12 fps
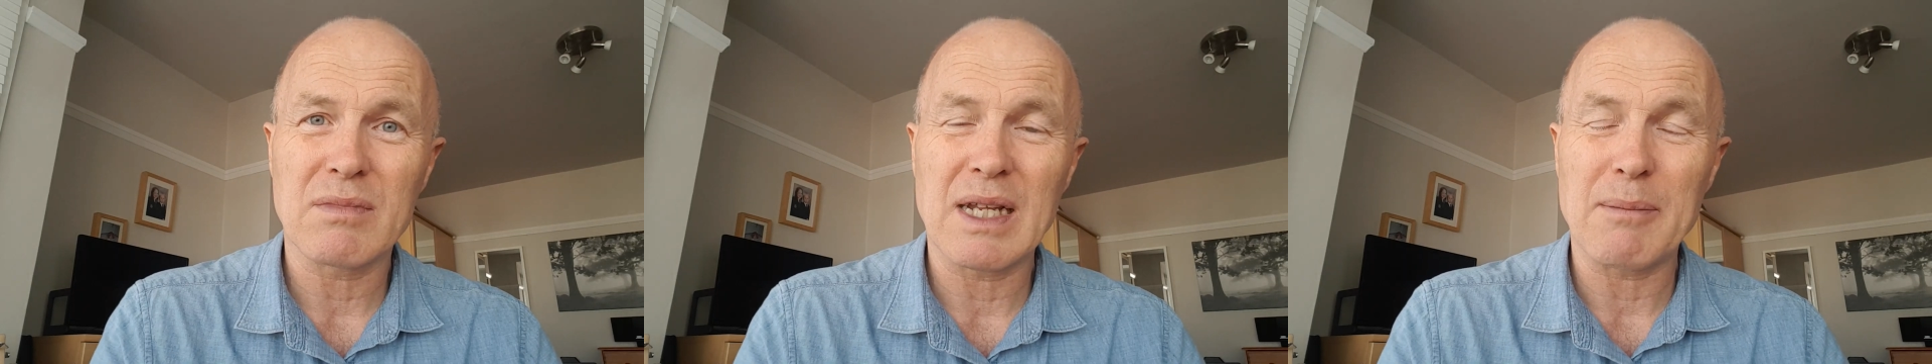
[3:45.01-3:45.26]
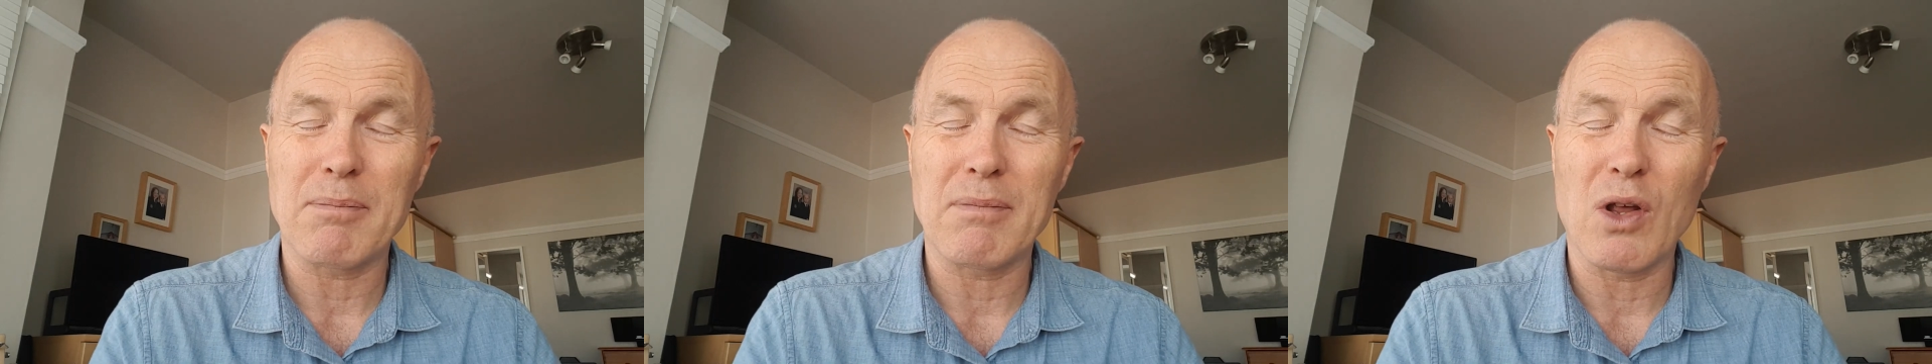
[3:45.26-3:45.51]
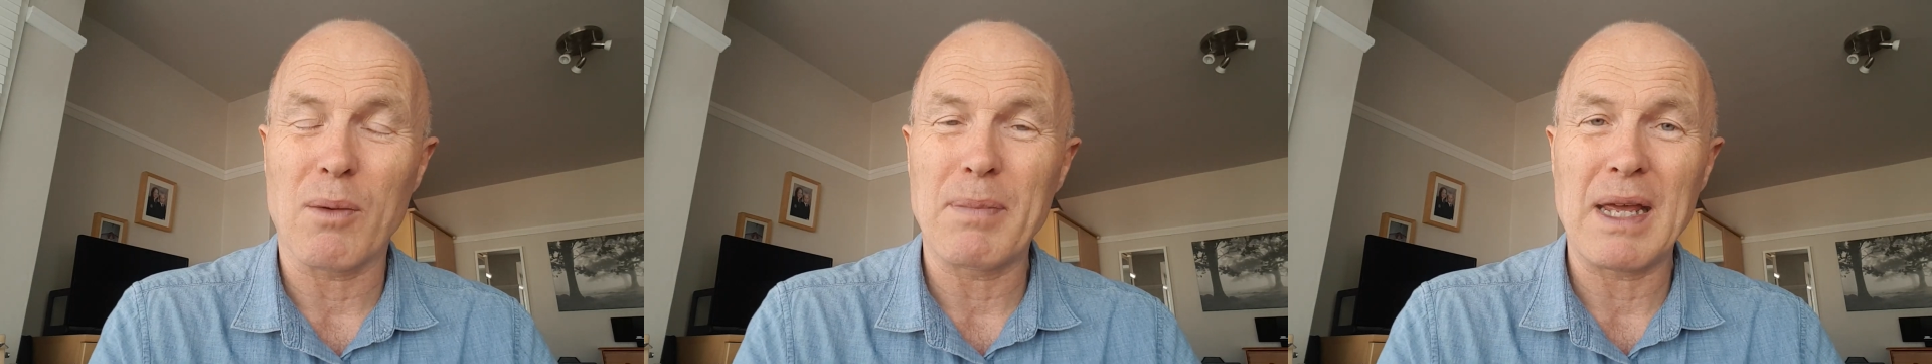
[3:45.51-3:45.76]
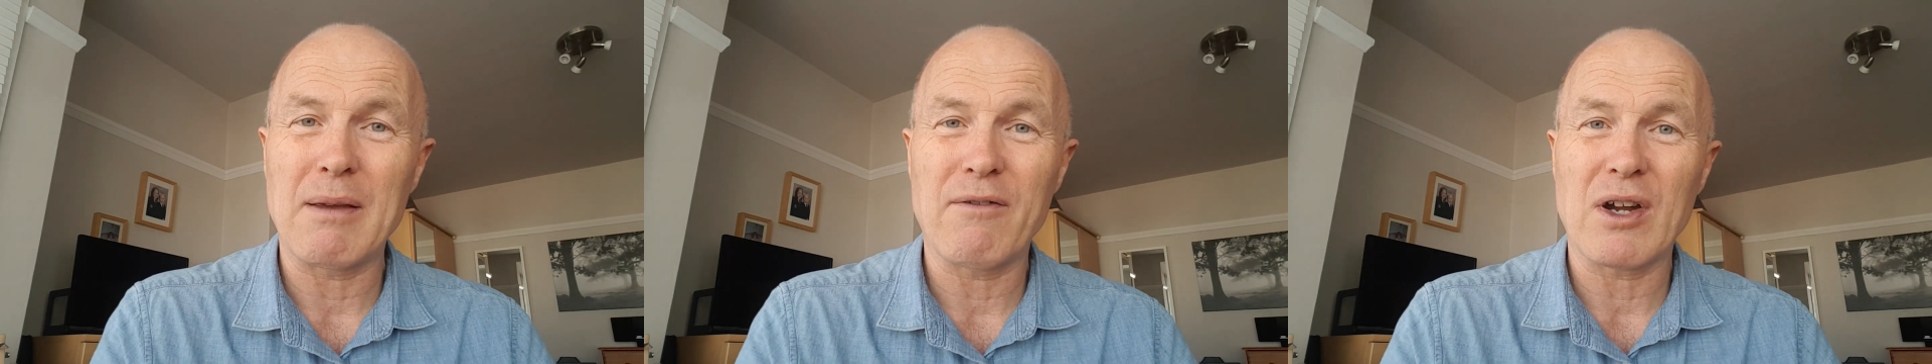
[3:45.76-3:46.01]
it not
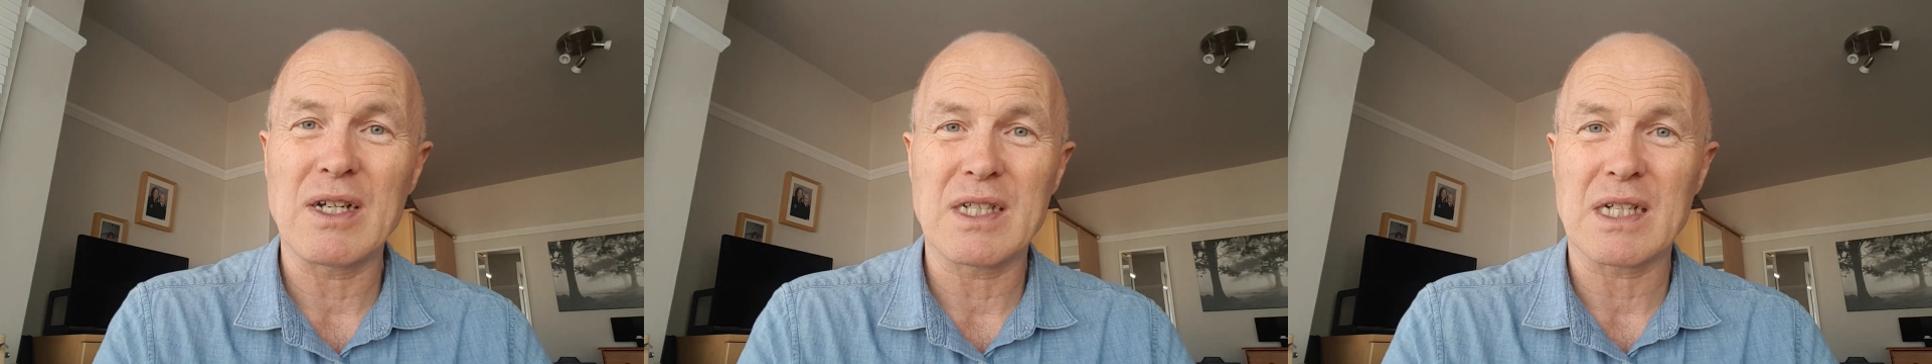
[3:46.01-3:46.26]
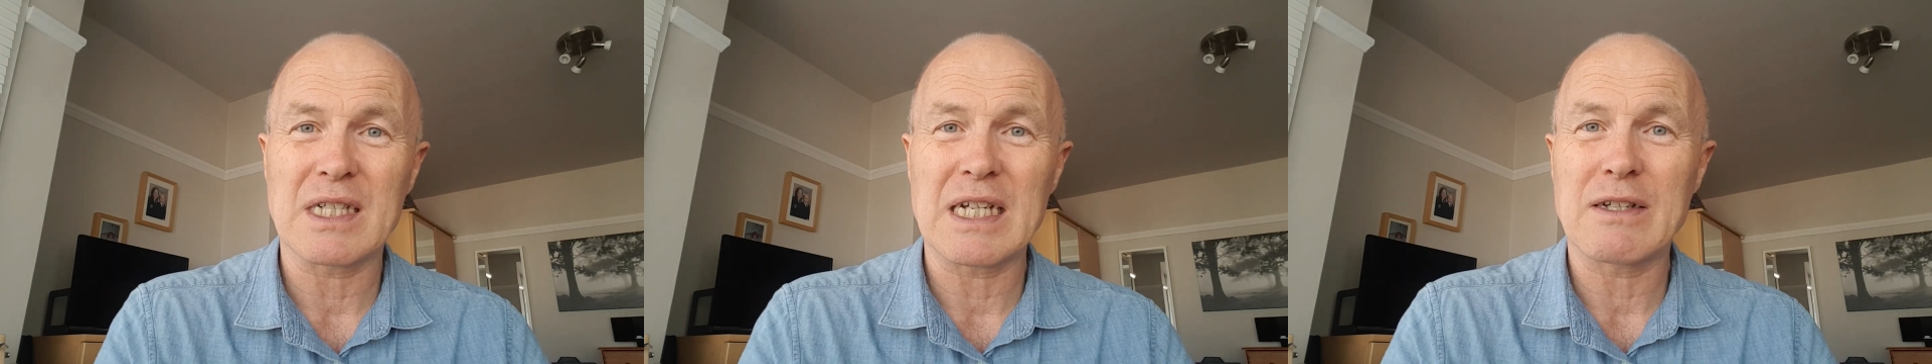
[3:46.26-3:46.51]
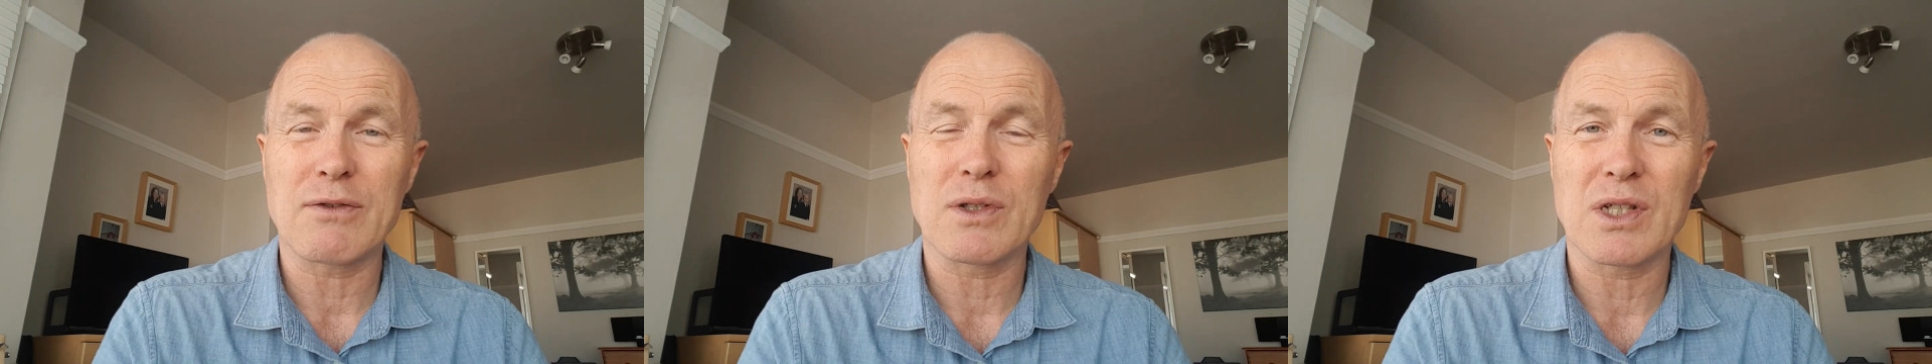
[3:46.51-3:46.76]
being very successful